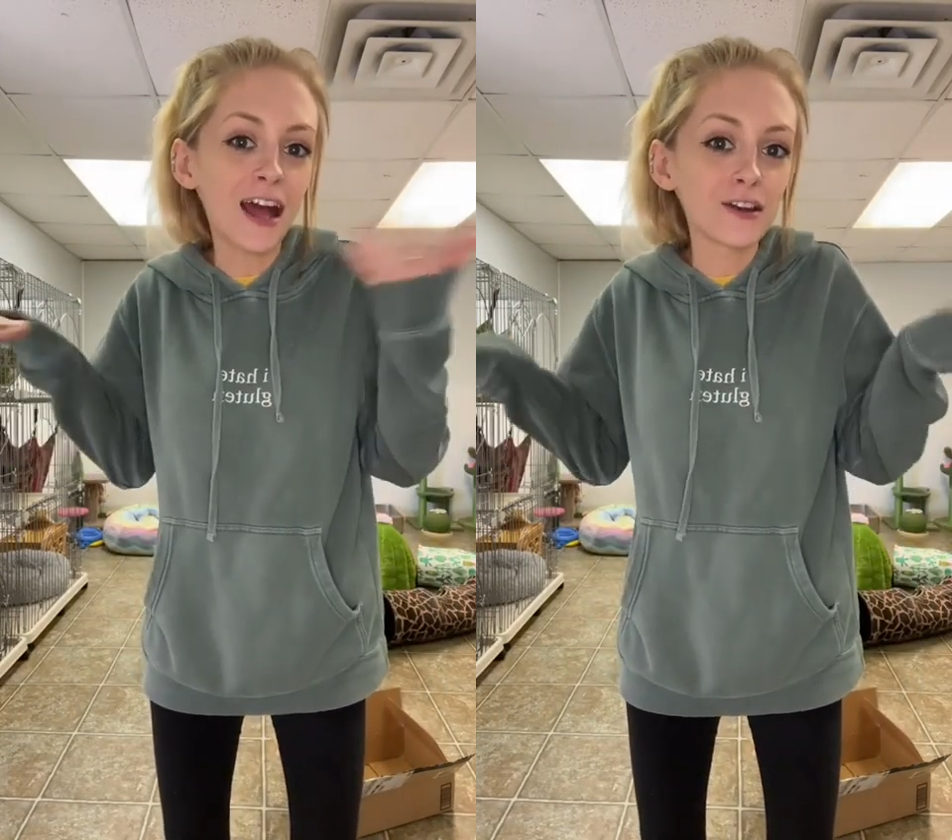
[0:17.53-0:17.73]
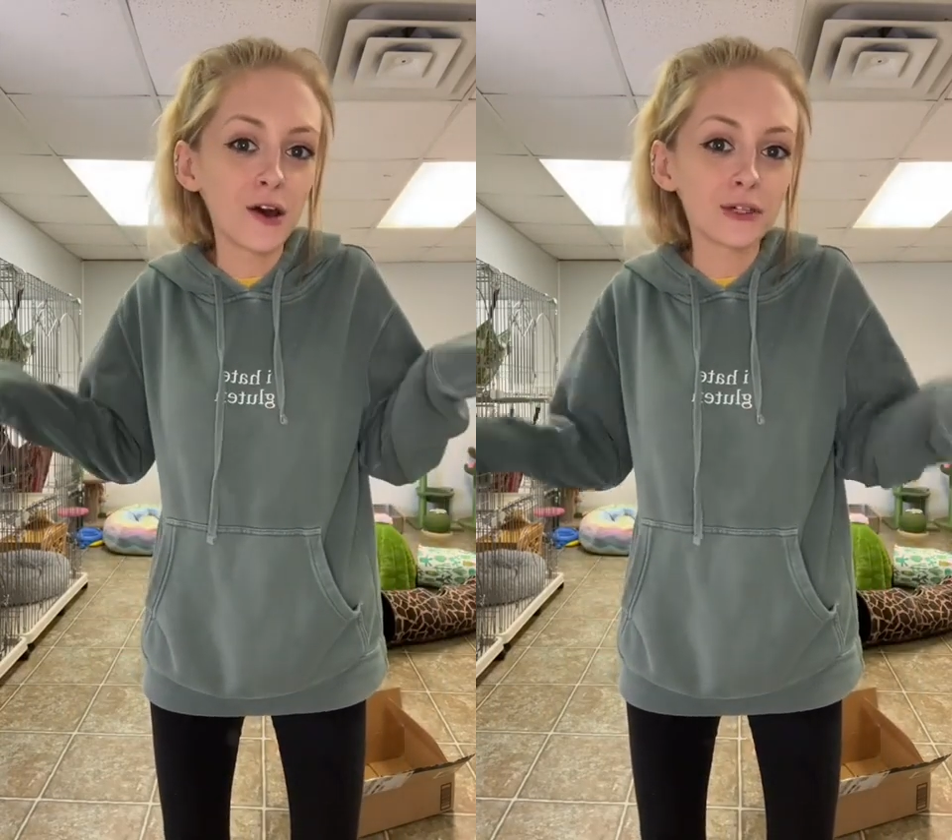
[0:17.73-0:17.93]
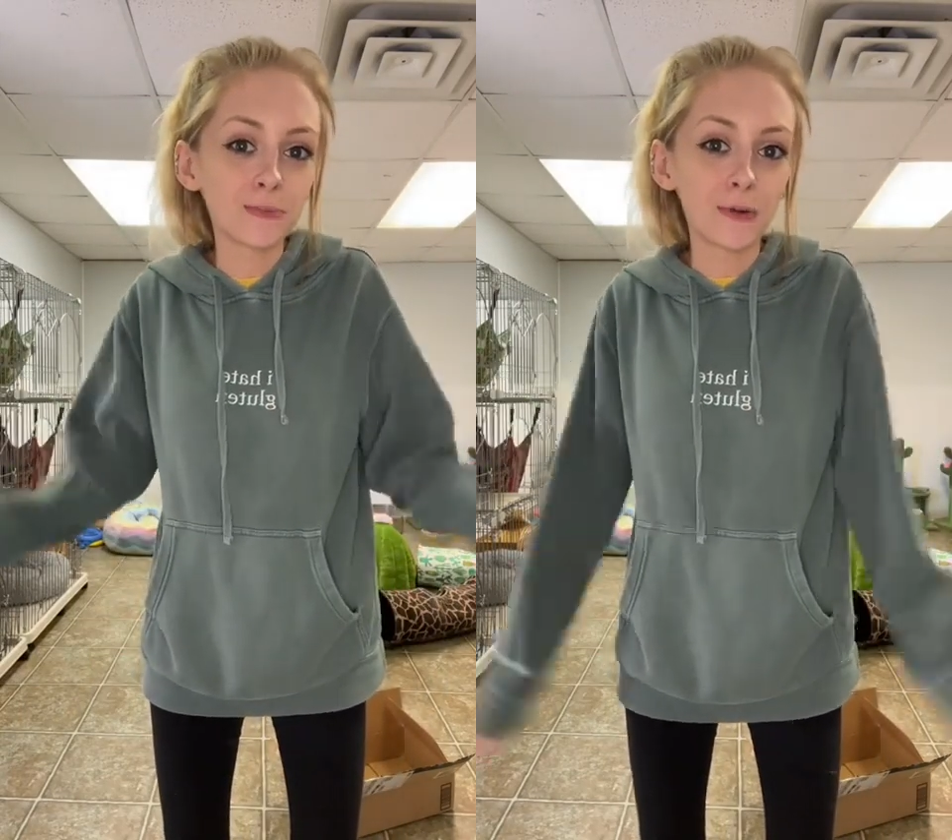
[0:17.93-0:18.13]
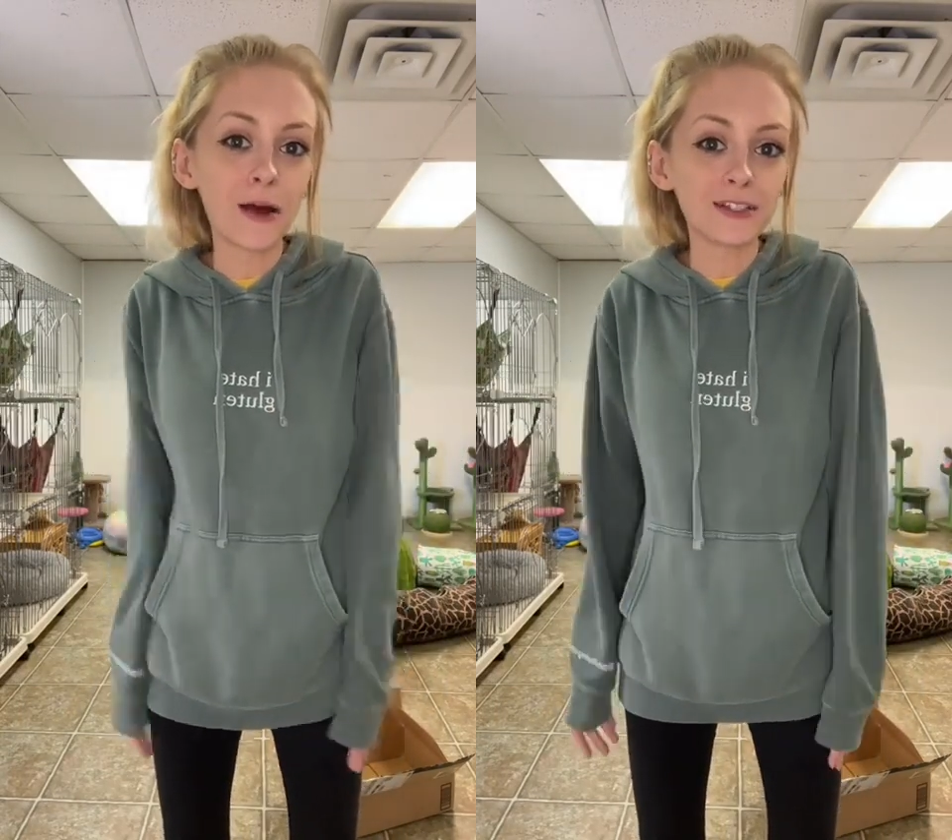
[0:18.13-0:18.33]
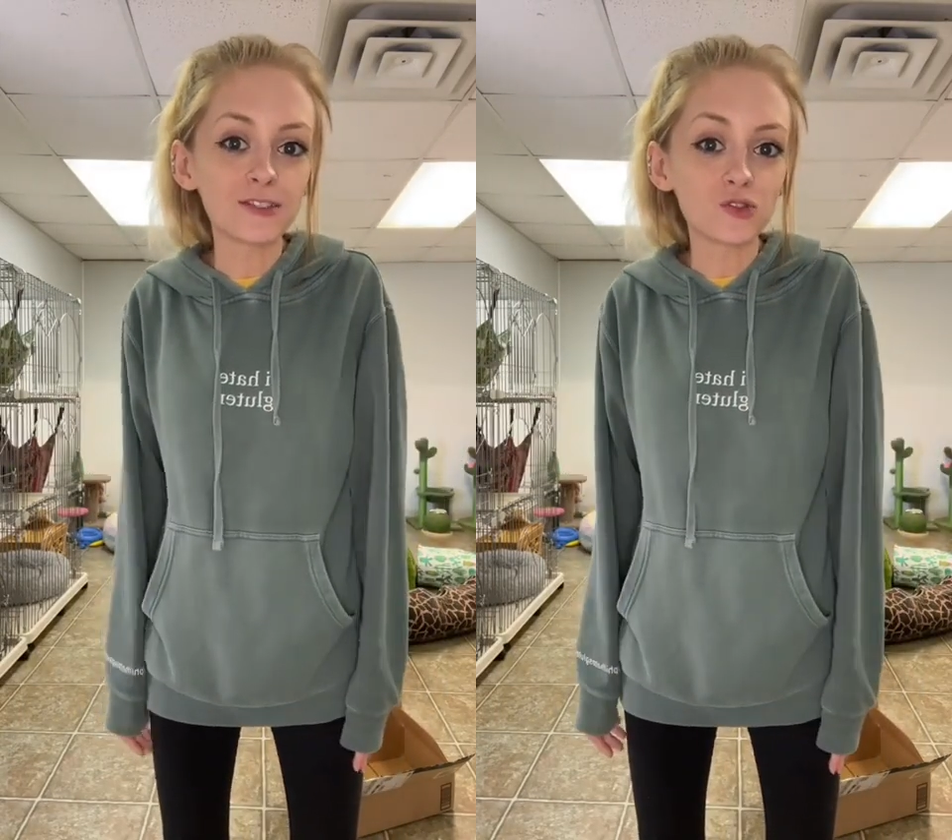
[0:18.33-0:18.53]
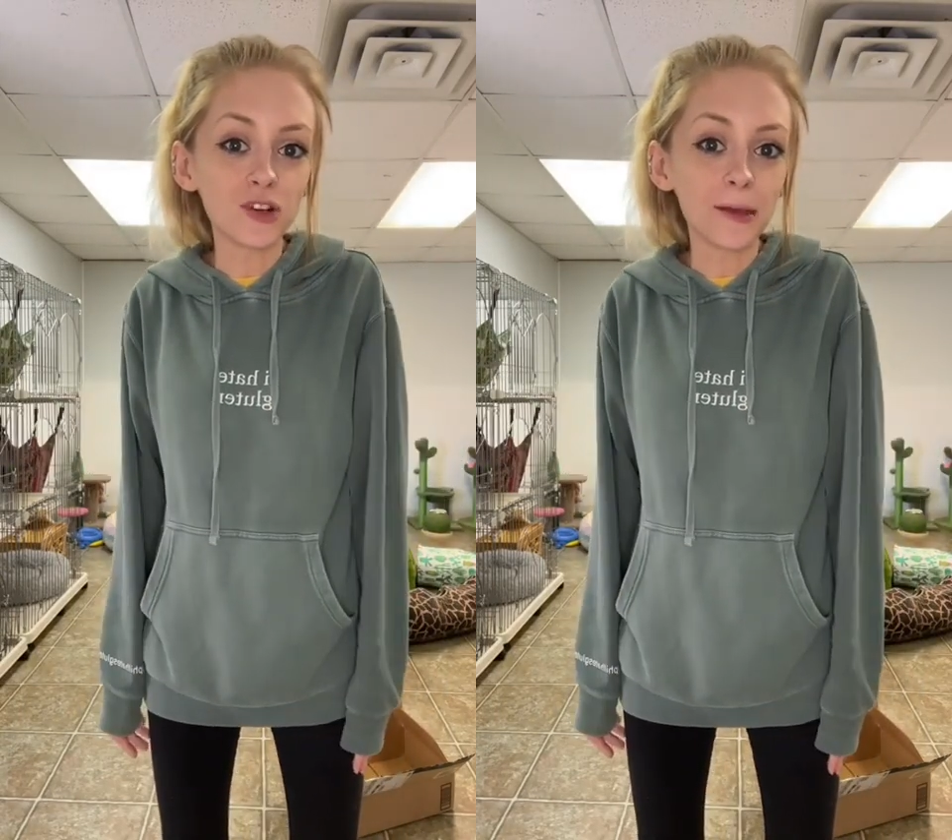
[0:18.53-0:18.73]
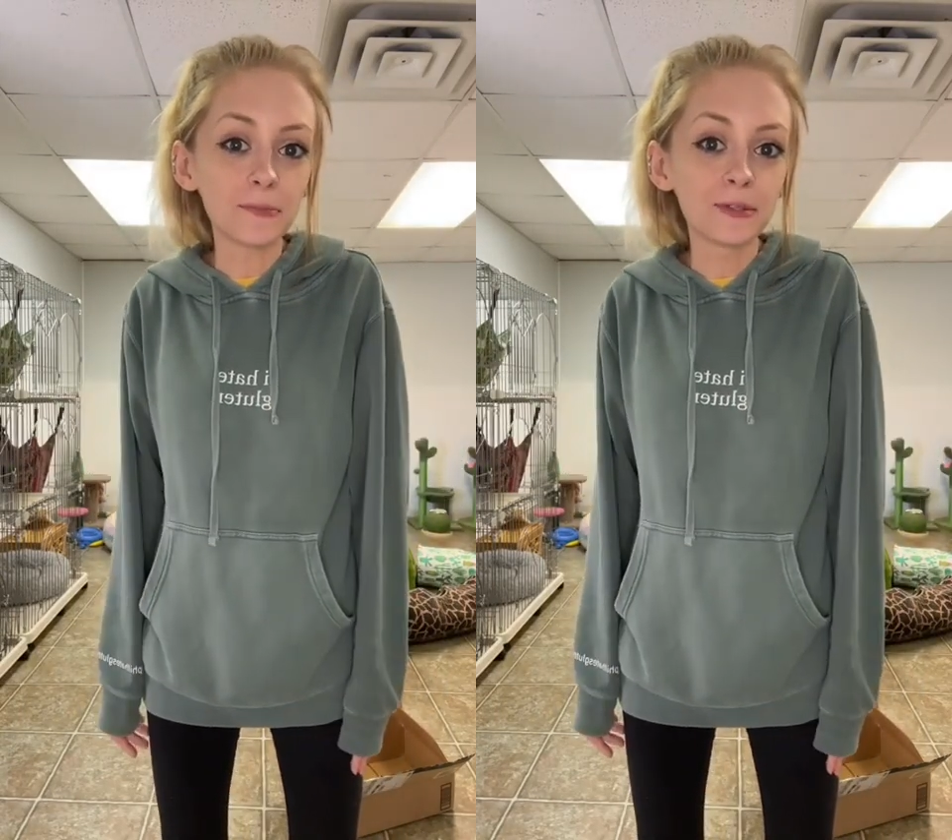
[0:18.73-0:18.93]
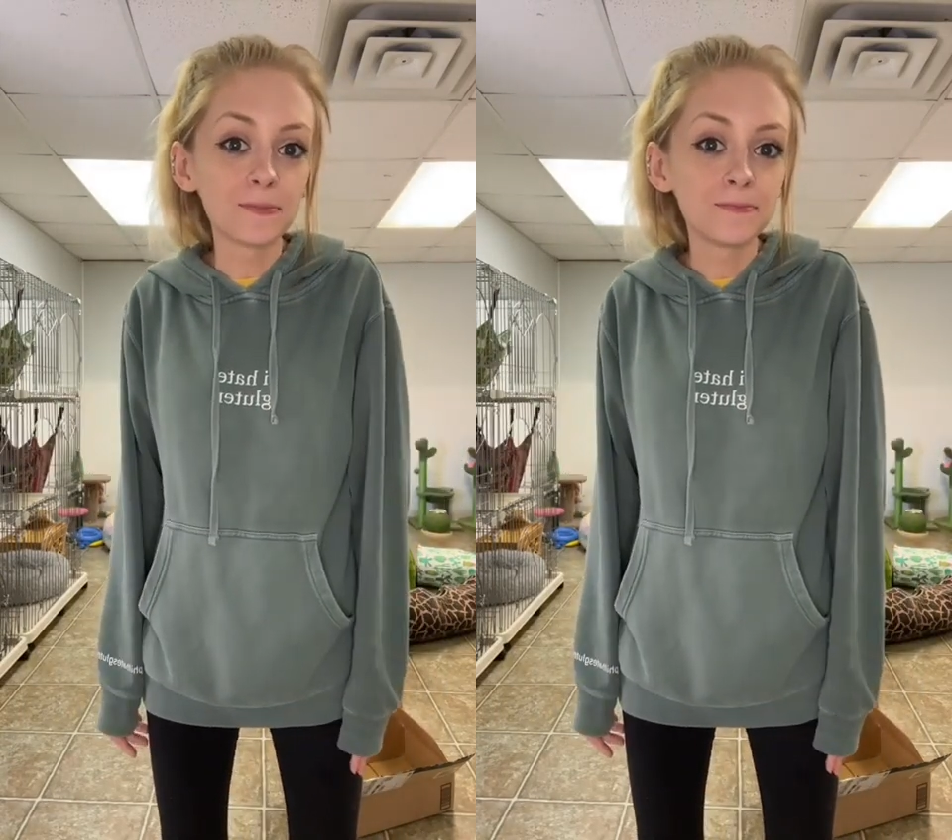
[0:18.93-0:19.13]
I don't know, it's brown and striped.